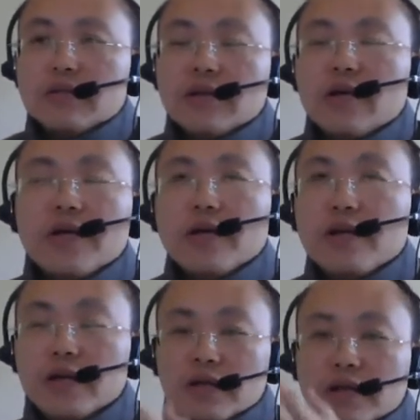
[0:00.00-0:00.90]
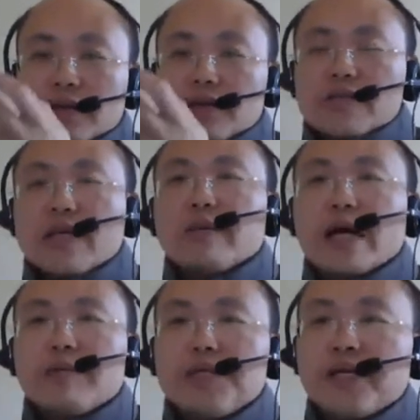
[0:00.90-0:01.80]
In the same
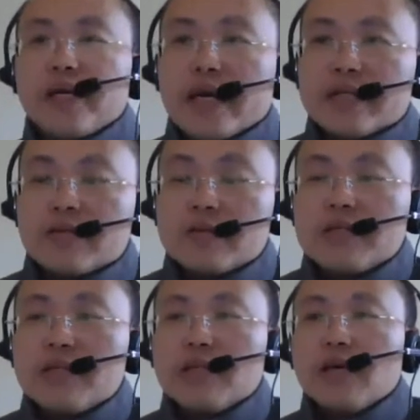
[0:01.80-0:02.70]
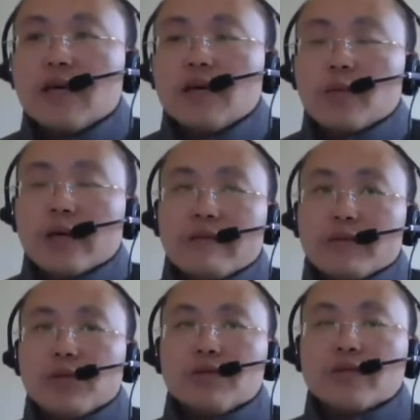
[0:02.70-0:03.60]
IPGA SoC. We have
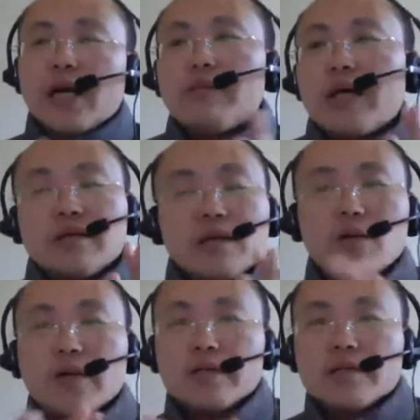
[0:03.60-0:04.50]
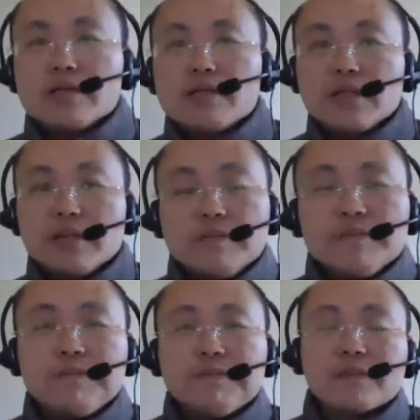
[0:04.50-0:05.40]
real-time and low latency.
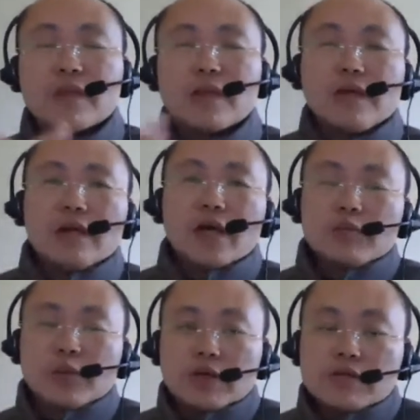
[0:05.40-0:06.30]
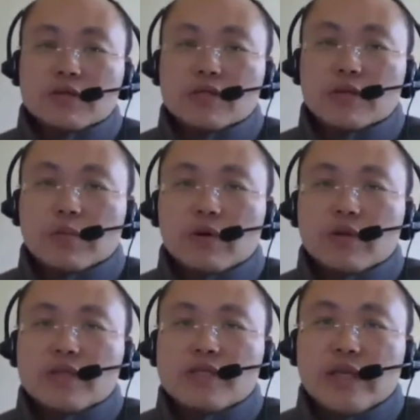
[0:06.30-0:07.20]
And we also support
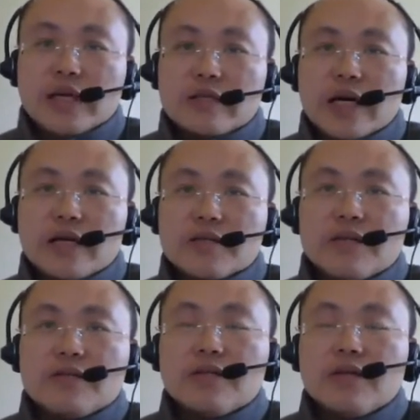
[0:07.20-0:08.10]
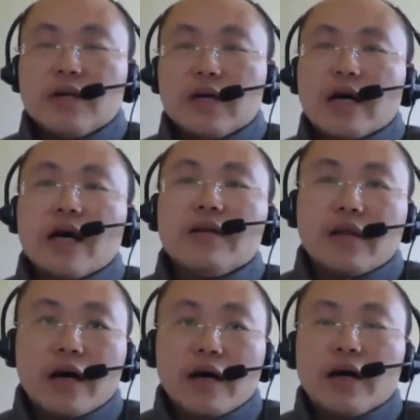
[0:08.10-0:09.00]
the CSI sensing and
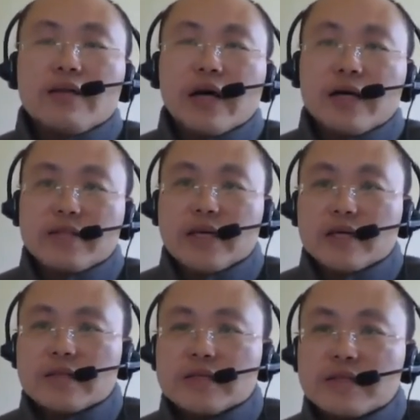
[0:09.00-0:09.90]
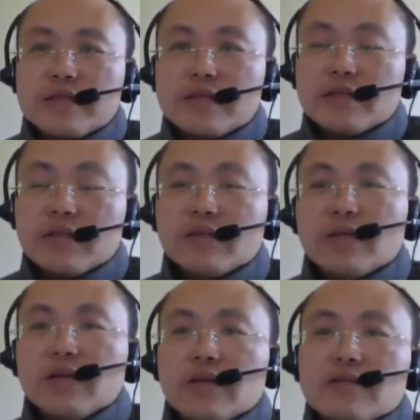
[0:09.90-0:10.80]
anti-CSI sensing.
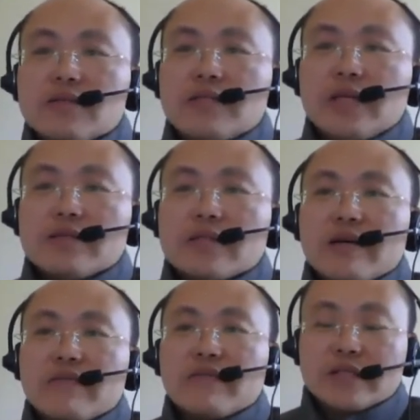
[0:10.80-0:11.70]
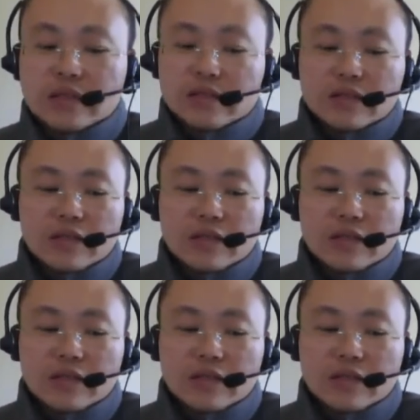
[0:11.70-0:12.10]
It's CSI fuzzer.